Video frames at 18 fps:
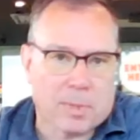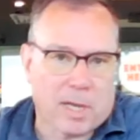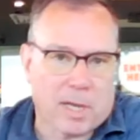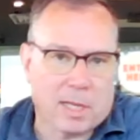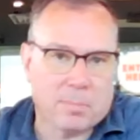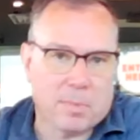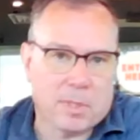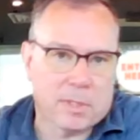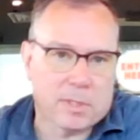
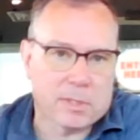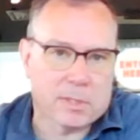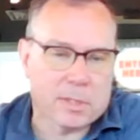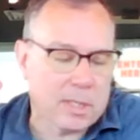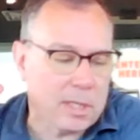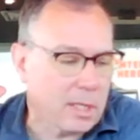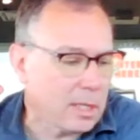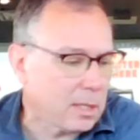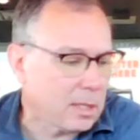Behind me is
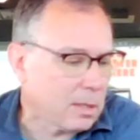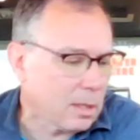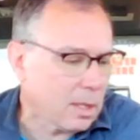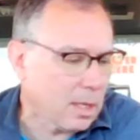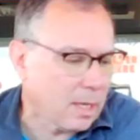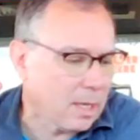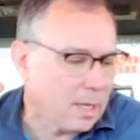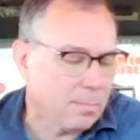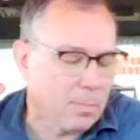the
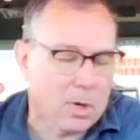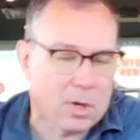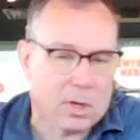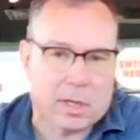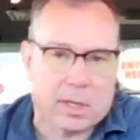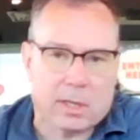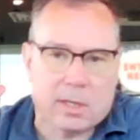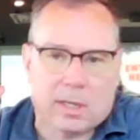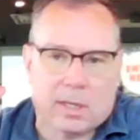
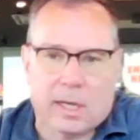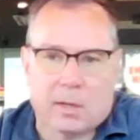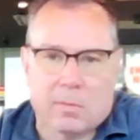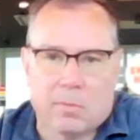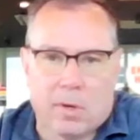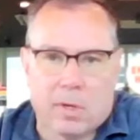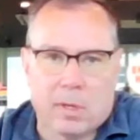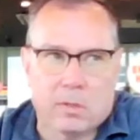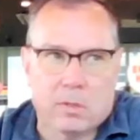market,
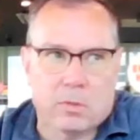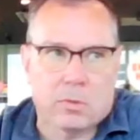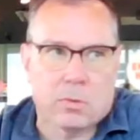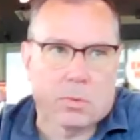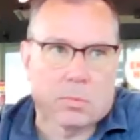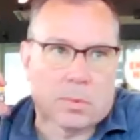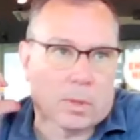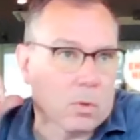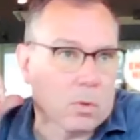getting ready to
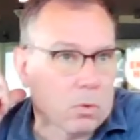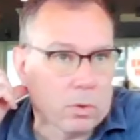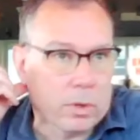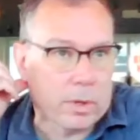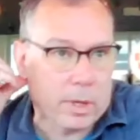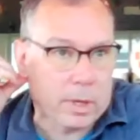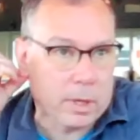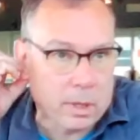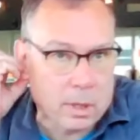do a
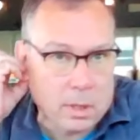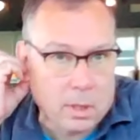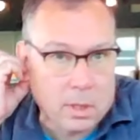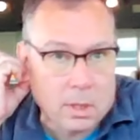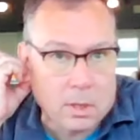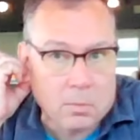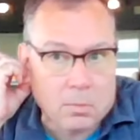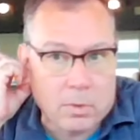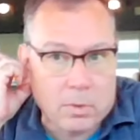recording
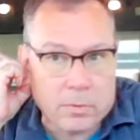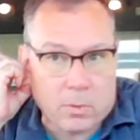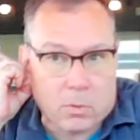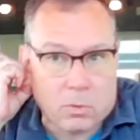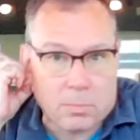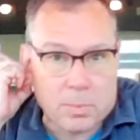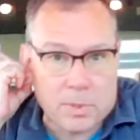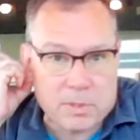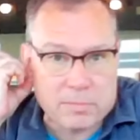with a
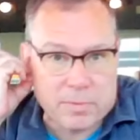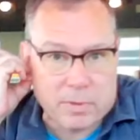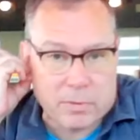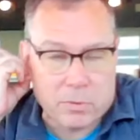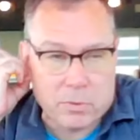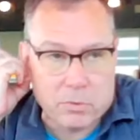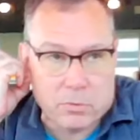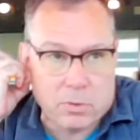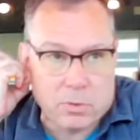whole bunch of
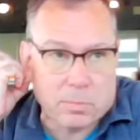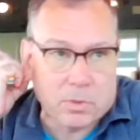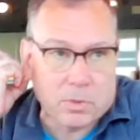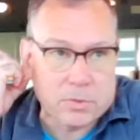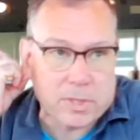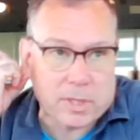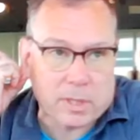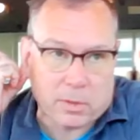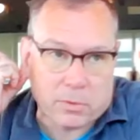other
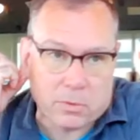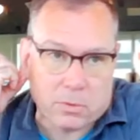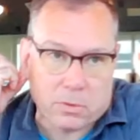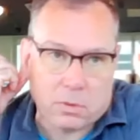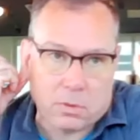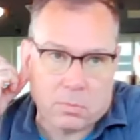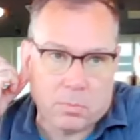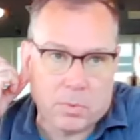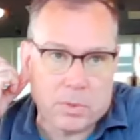YouTubers at
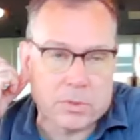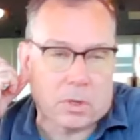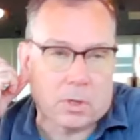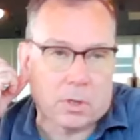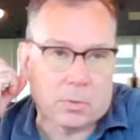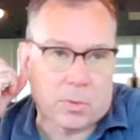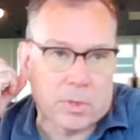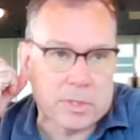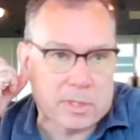other
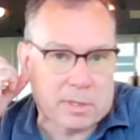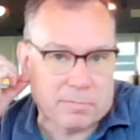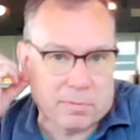rechargeries.